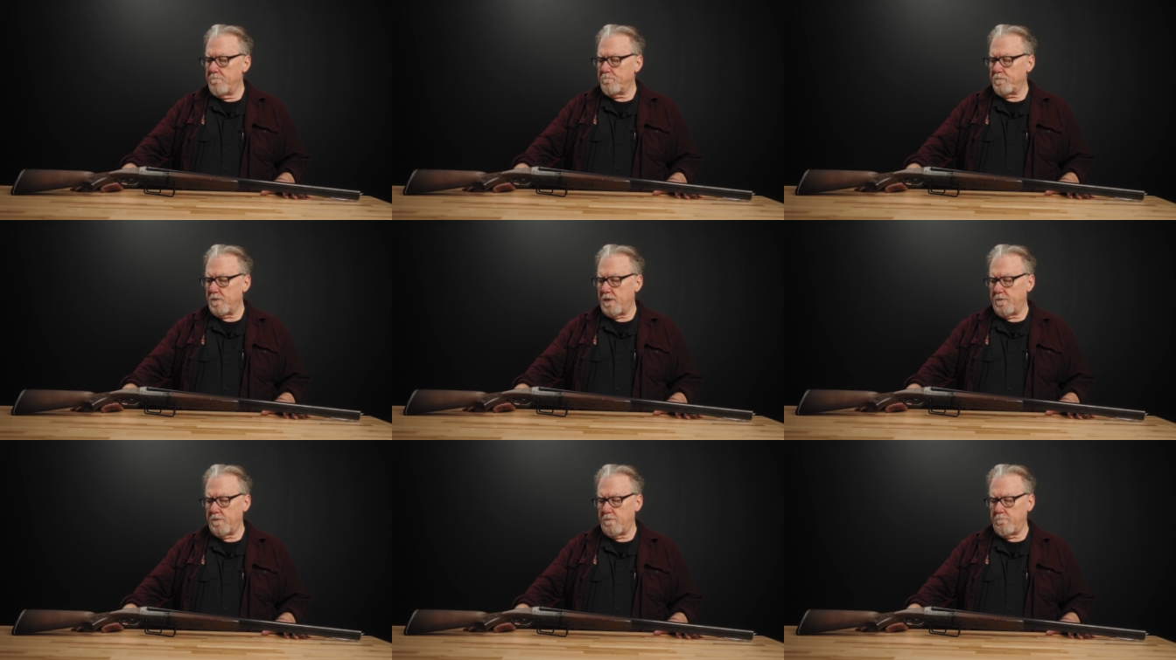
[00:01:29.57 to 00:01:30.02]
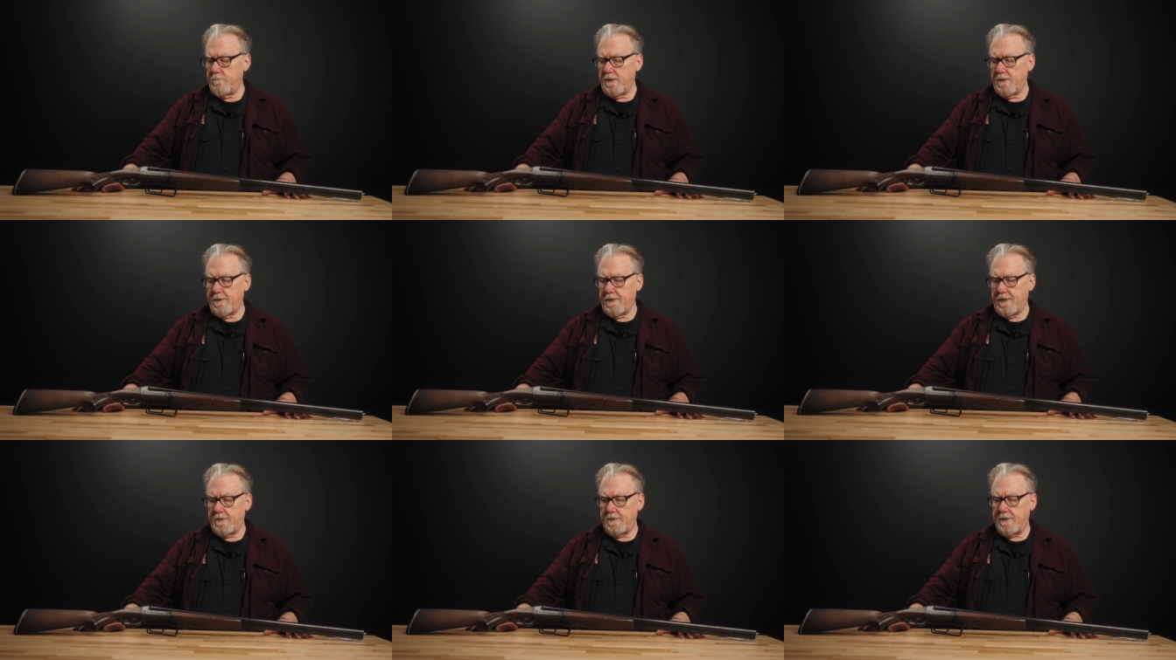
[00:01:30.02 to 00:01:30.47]
in the
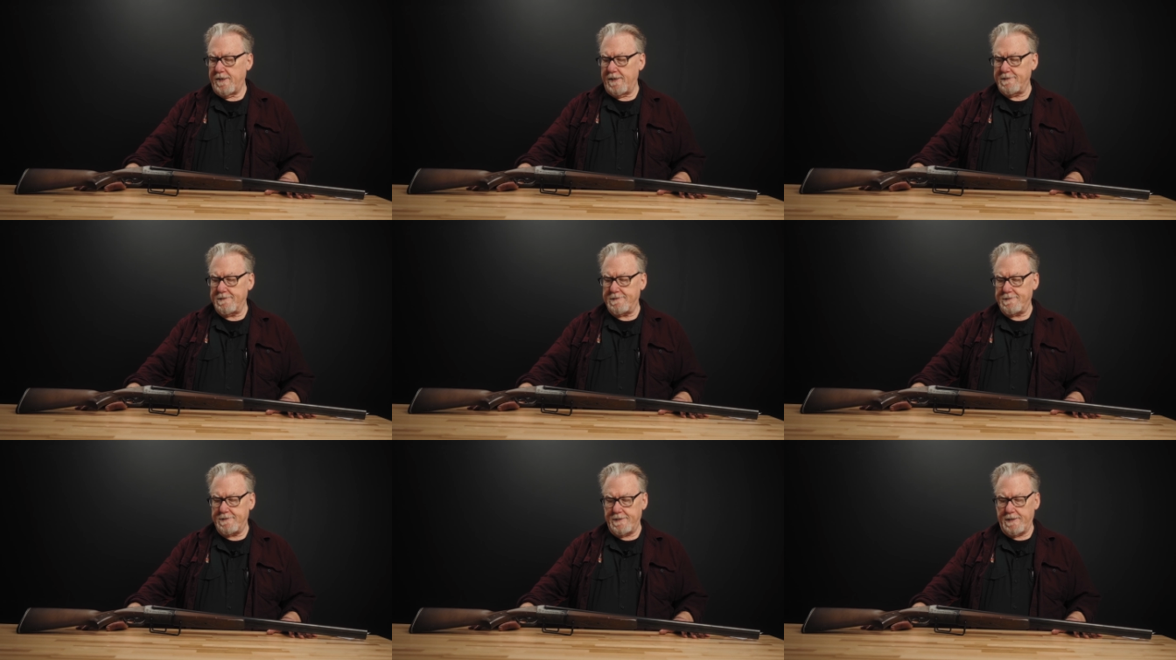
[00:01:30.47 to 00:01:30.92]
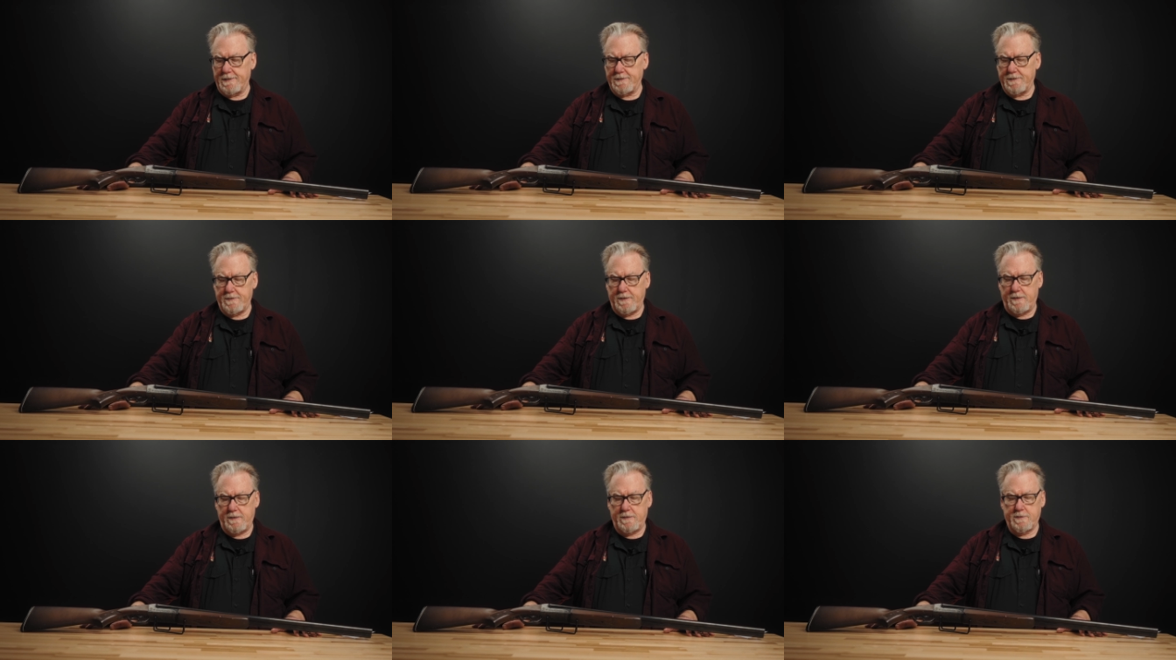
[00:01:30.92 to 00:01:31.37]
mid
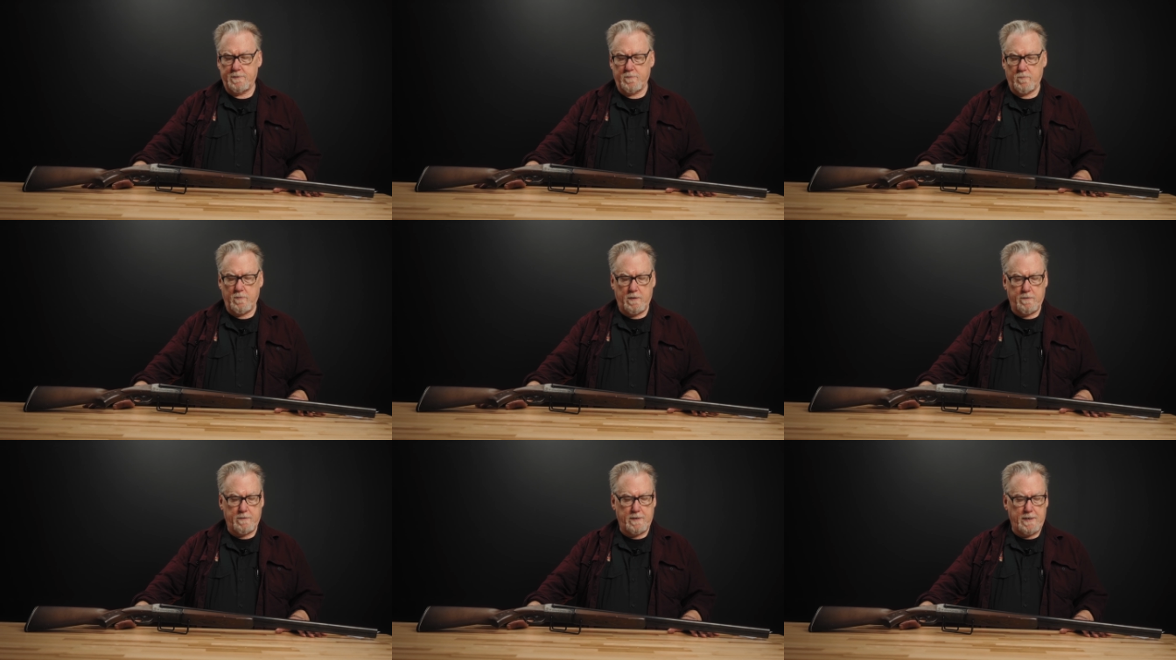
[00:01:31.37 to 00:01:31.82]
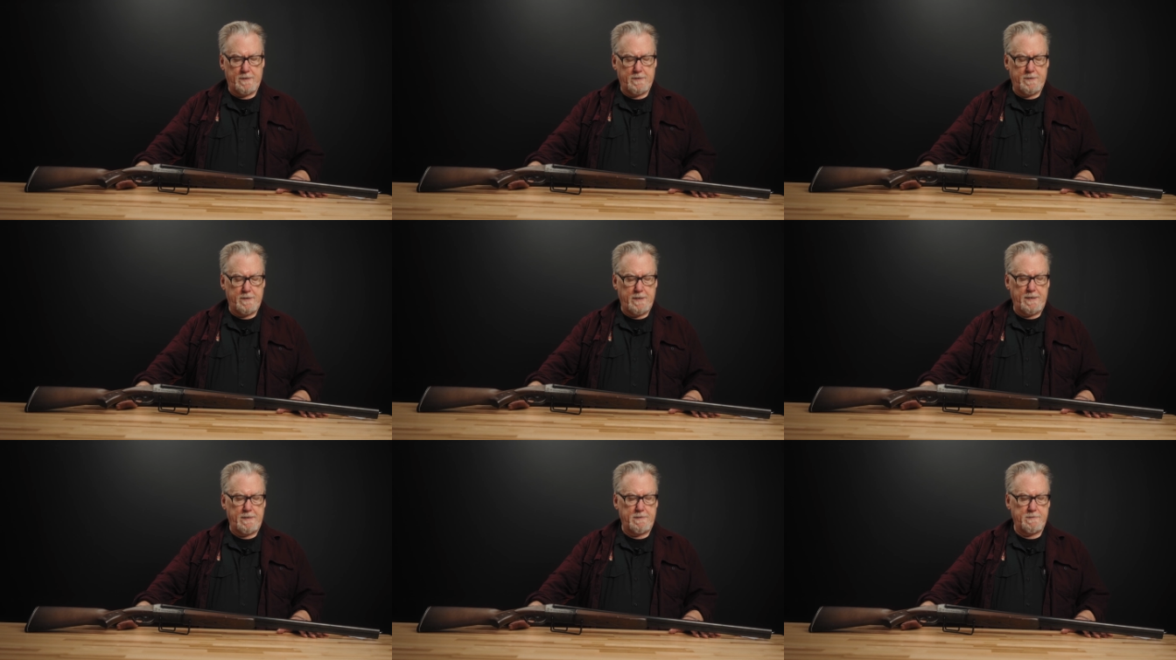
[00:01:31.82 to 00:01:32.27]
1860s, around
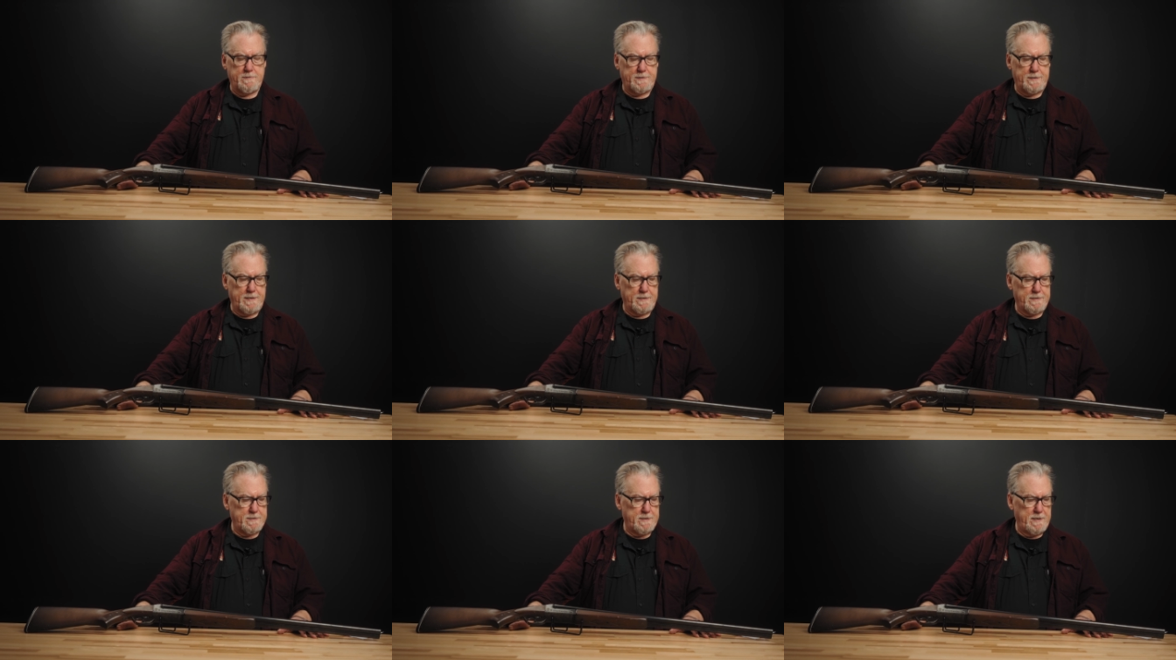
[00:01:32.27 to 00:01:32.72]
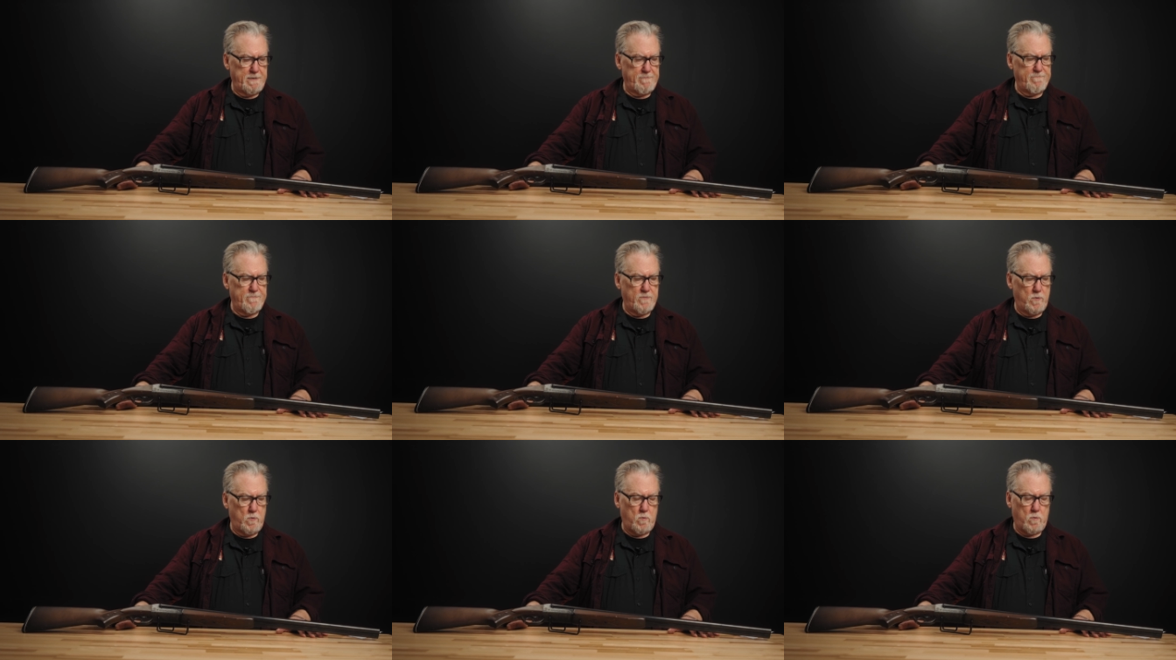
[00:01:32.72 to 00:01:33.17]

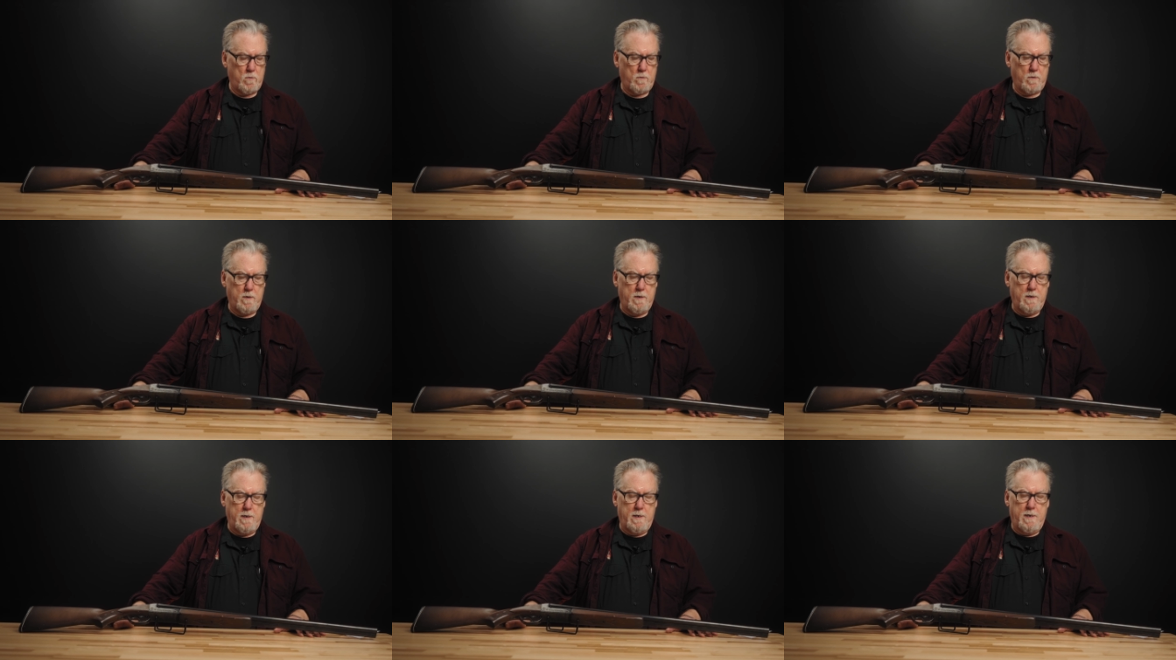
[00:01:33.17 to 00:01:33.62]
1864.